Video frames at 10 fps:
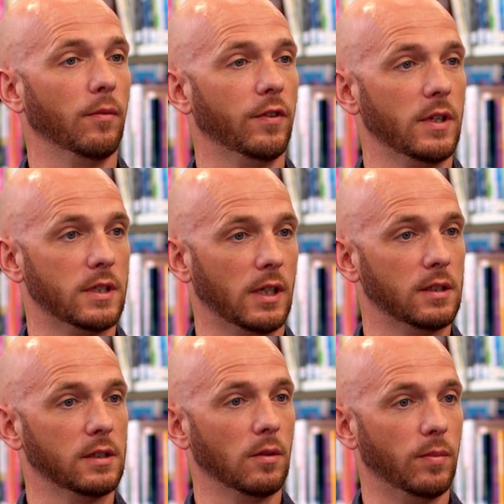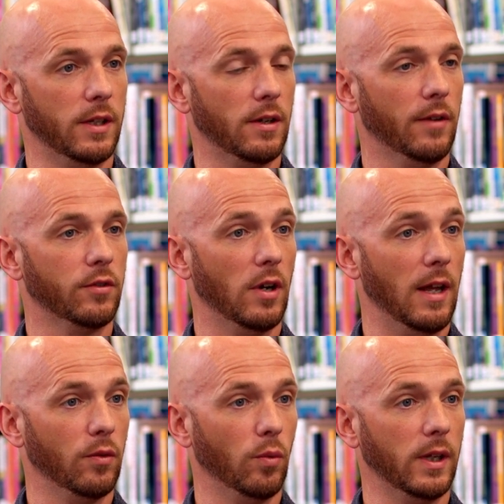Phase 6 is completed after
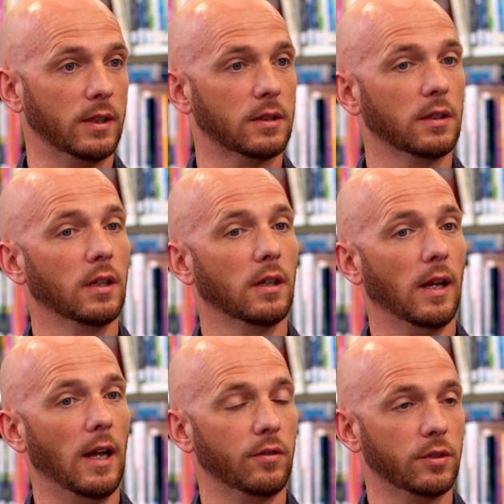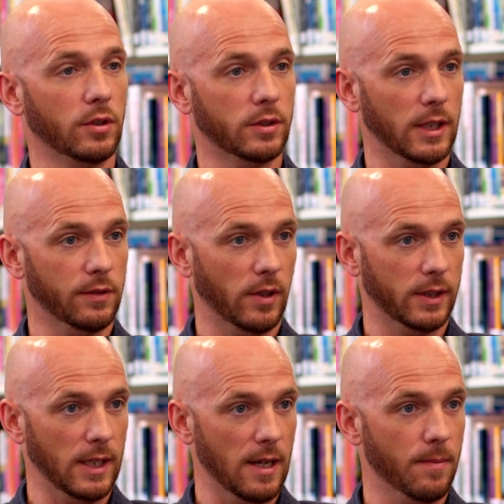11 weeks. After a successful
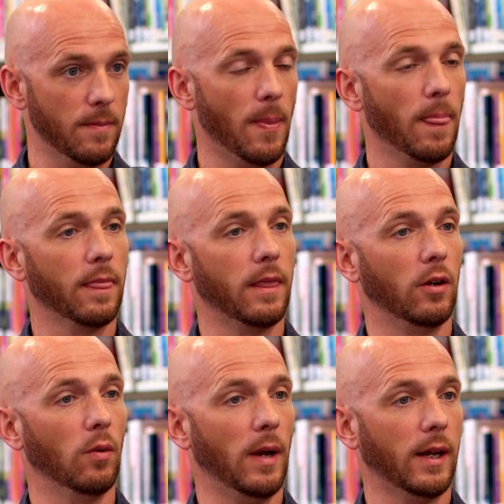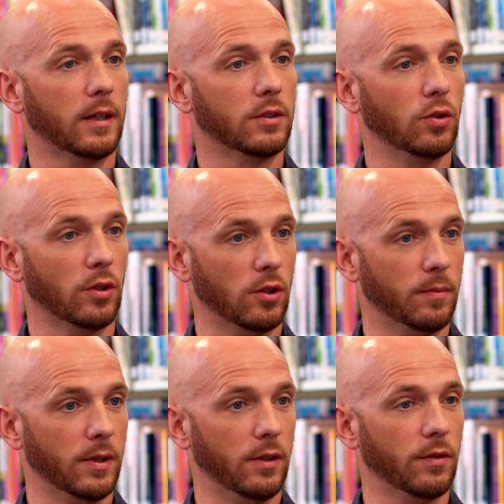exam, they go back to their
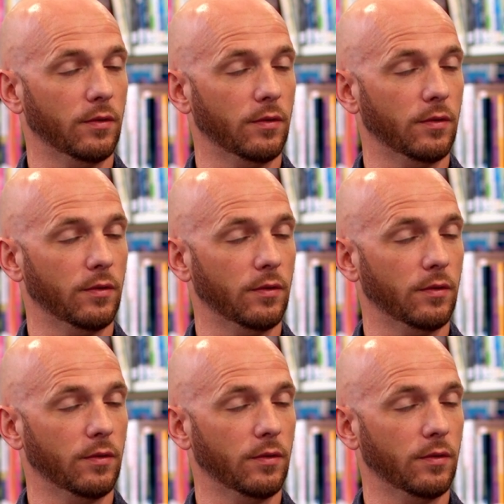company for